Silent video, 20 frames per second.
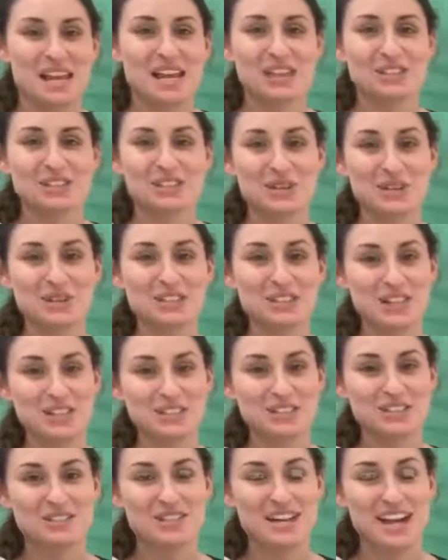So I'll talk
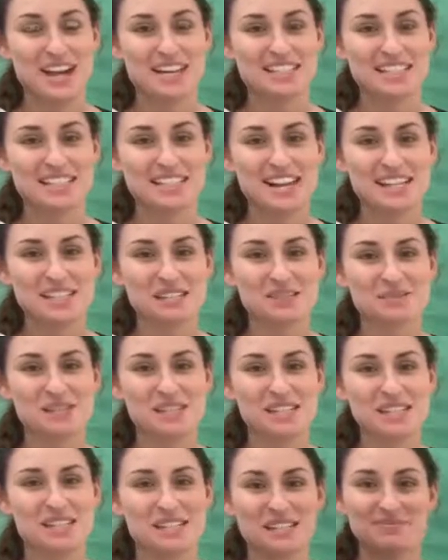to you guys next
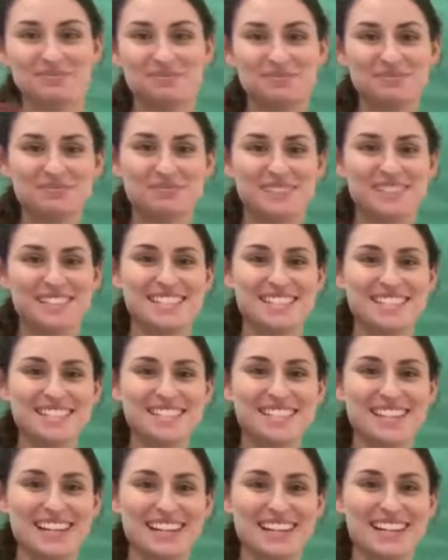week. See you
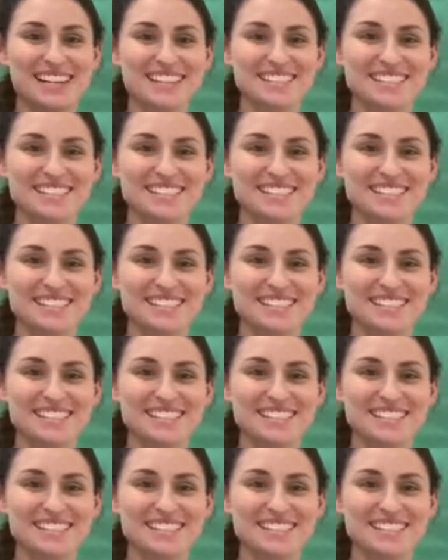later.